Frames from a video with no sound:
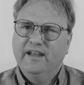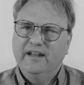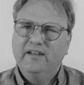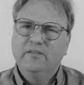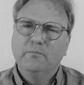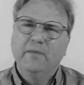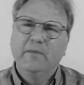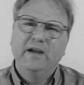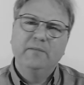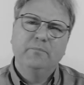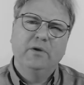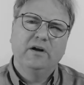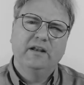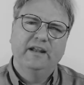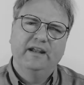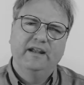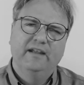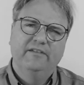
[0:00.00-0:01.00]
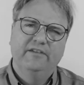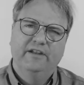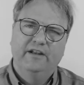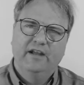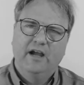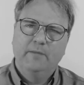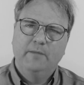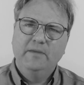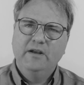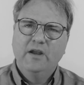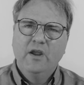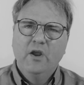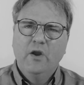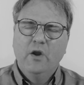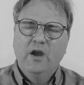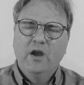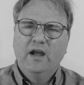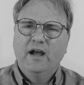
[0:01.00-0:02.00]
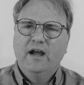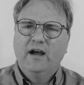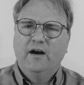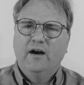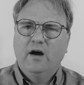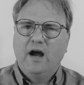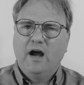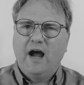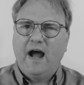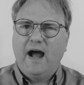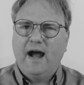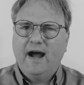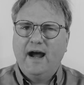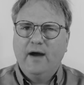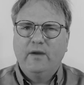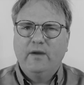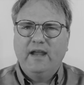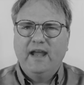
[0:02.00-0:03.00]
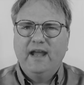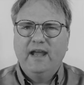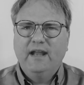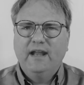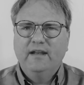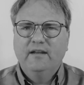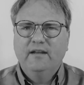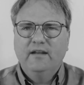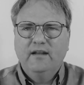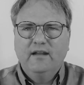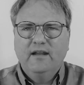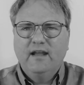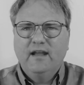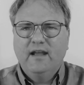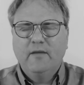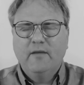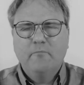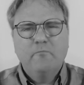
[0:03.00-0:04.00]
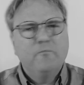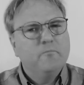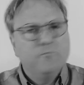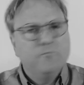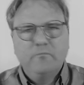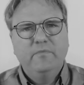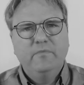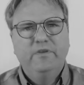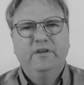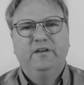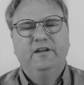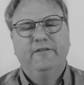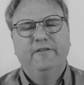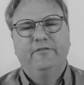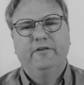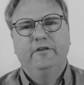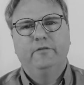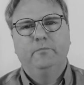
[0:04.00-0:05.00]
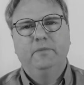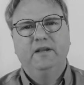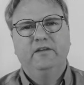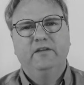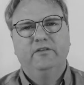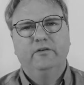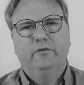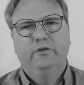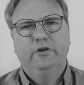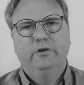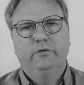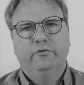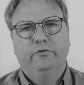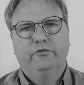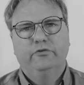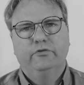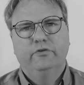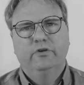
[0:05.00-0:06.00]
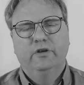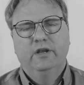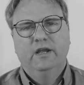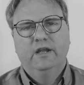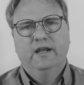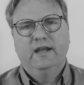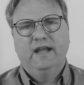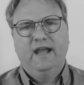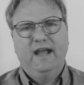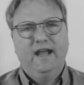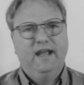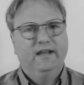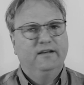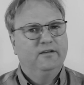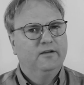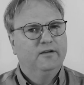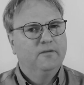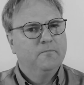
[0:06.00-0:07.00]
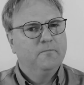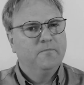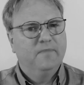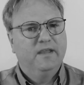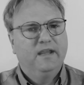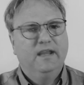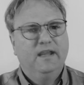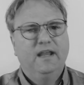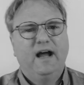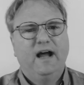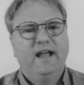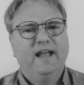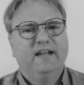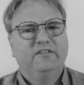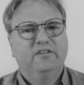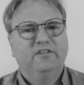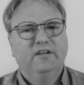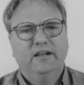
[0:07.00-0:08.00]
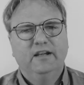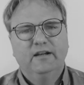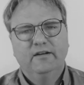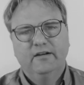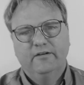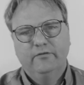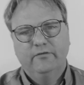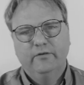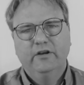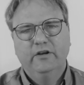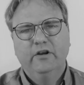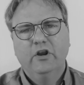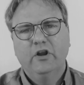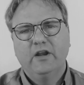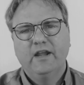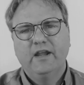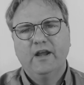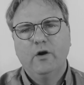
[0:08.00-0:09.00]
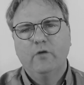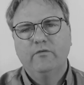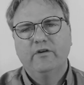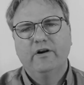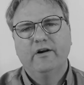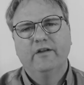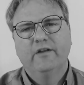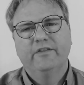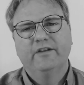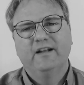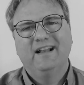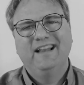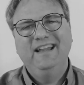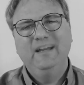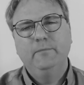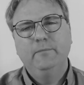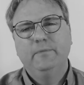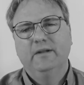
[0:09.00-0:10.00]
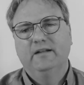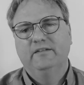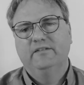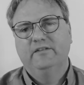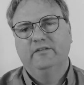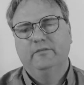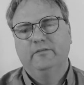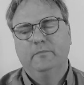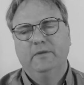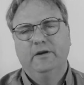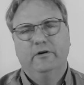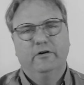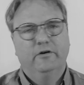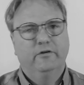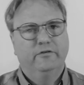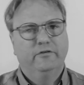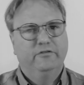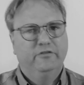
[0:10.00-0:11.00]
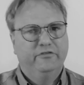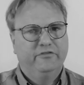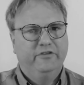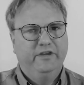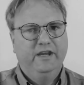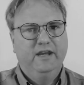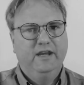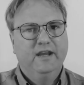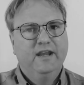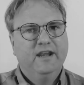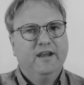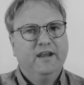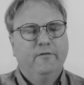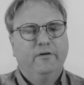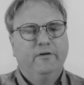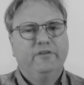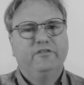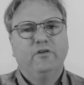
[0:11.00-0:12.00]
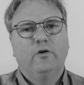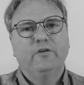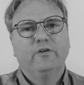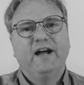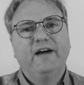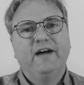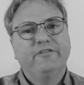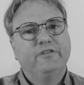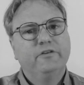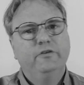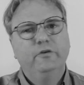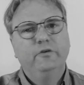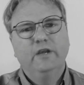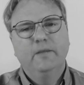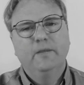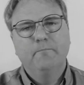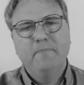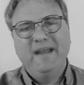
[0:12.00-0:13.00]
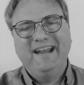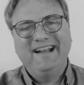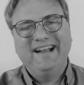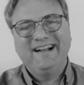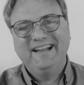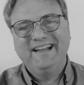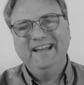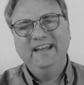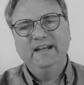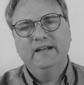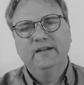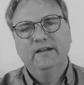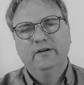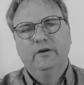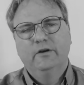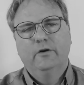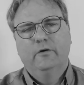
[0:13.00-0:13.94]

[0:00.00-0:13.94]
That is mind boggling, isn't it? I mean, how can the difference be so huge? And I actually, if we look over on the clean build system here, all just the result after doing a make clean